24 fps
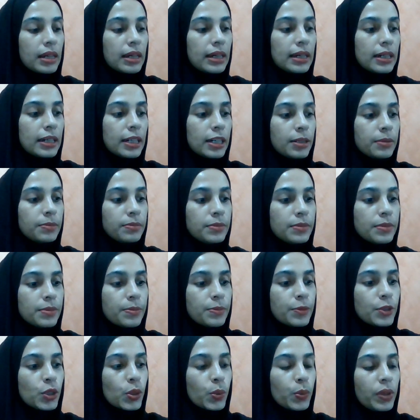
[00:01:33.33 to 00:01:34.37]

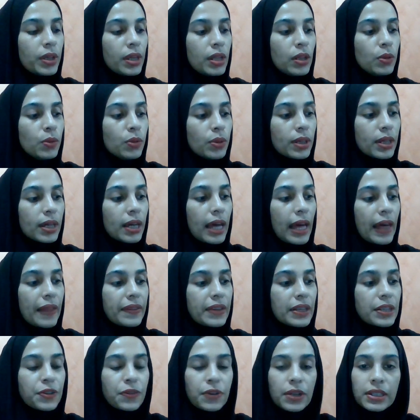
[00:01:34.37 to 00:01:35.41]
So we look at
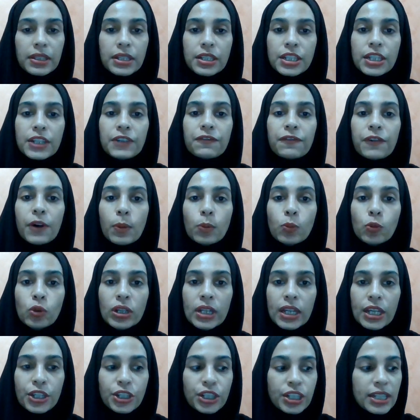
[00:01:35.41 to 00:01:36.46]
the strategy
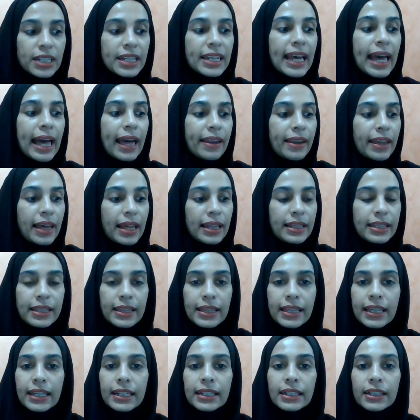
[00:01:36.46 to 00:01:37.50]
formulation
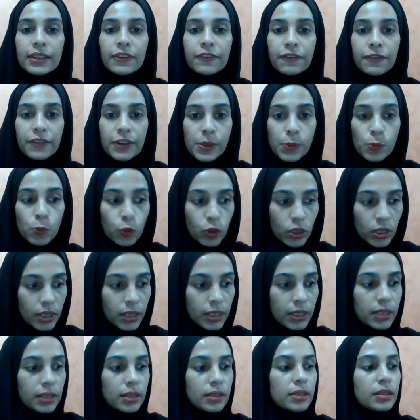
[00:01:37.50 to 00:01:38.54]
analytical framework.
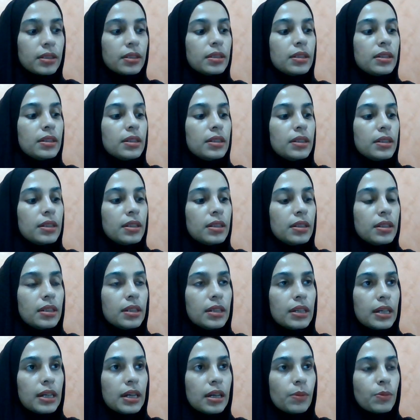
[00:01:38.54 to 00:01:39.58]

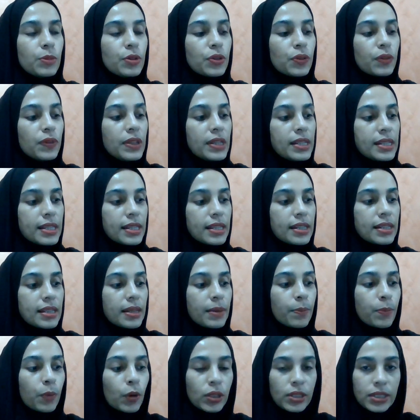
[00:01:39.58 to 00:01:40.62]
So this is
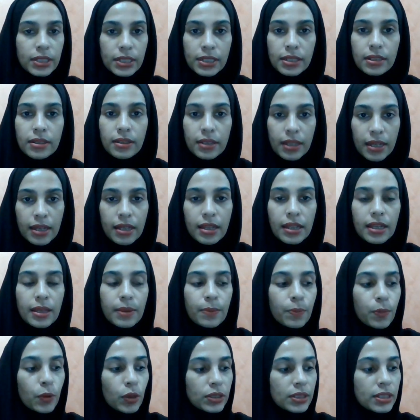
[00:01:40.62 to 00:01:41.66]
important, yeah,
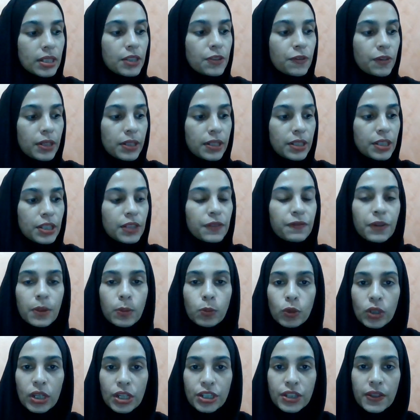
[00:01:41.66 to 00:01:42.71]
important strategy
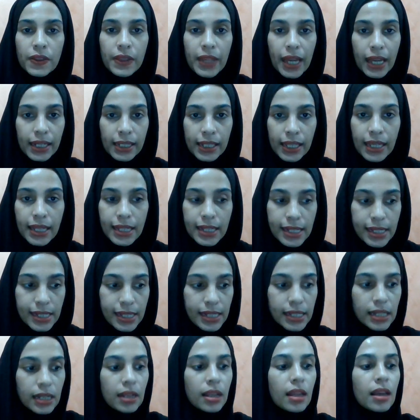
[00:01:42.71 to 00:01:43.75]
formulation
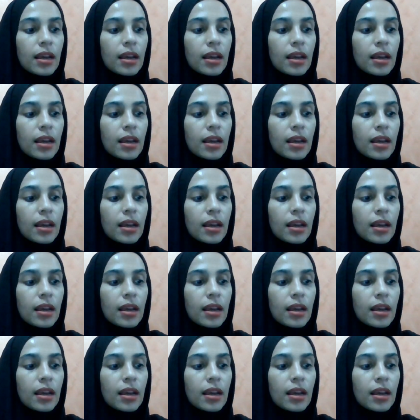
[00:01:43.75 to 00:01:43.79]
techniques